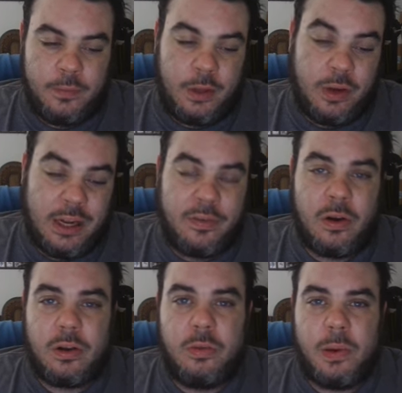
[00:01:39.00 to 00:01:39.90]
You can even
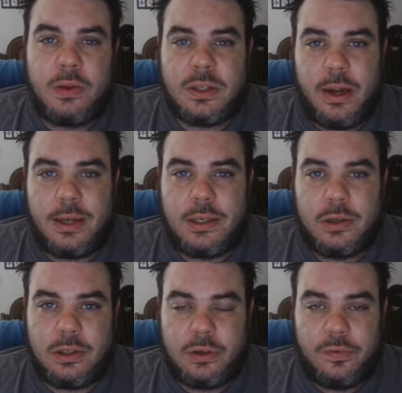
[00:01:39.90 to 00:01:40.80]
argue both sides
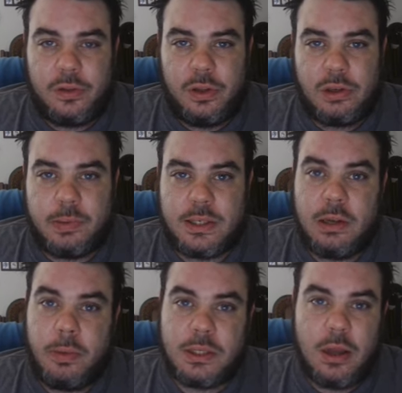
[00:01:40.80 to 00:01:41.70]
to deserve to lose, but
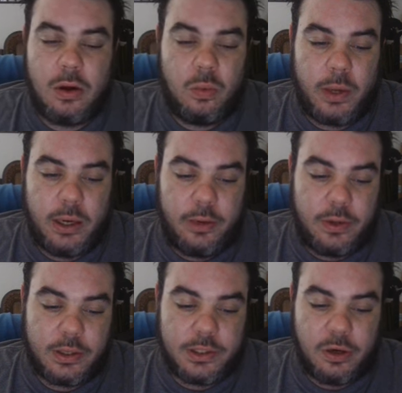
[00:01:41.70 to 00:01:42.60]
someone's got to win, and
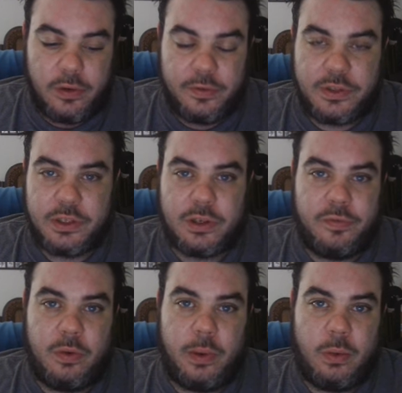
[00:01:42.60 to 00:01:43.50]
the conservatives
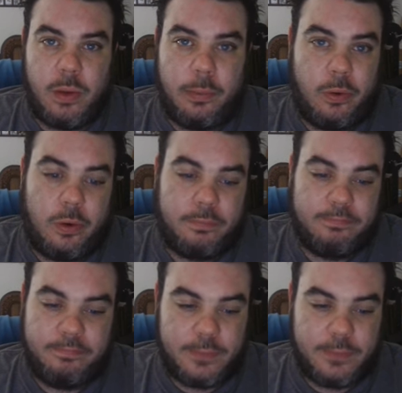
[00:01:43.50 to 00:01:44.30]
deserve to win way more.